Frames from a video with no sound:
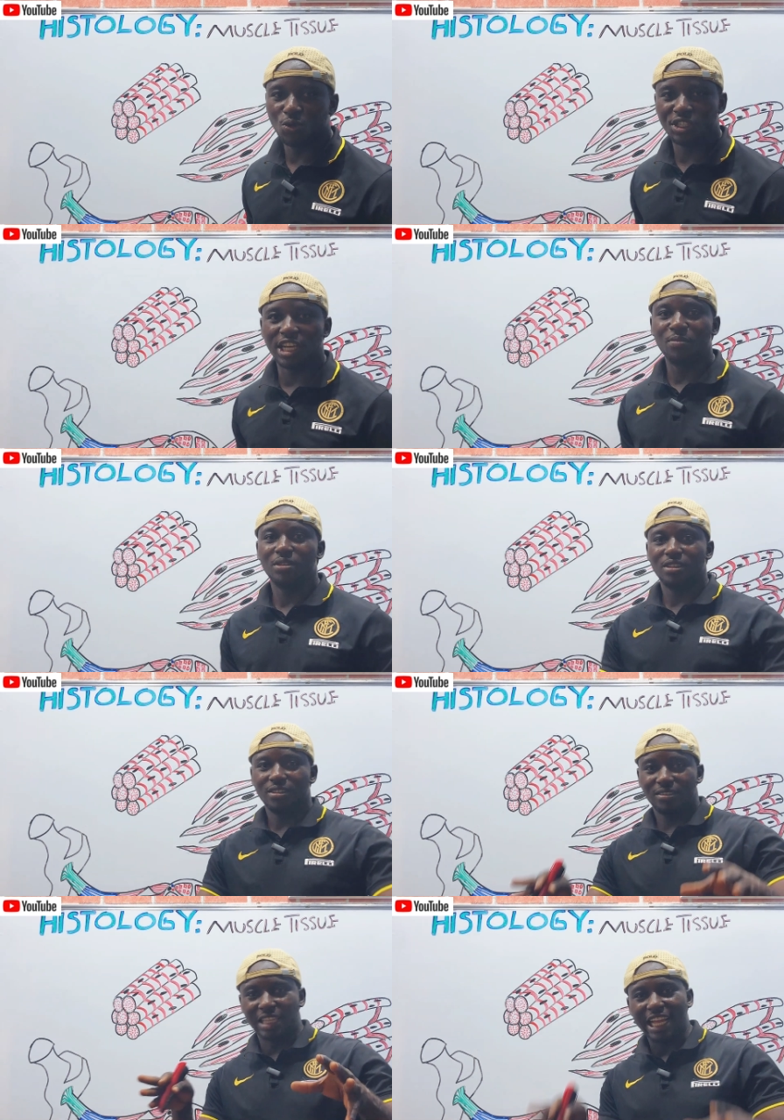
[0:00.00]
we shall be
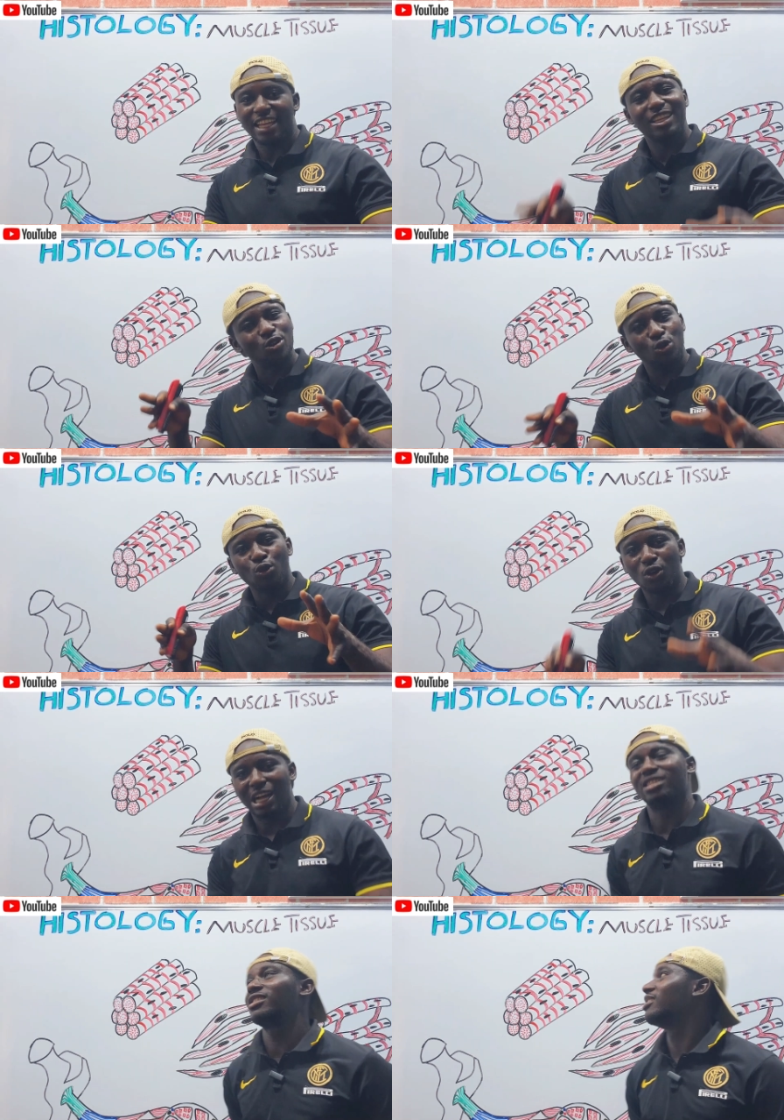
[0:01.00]
taking a good look at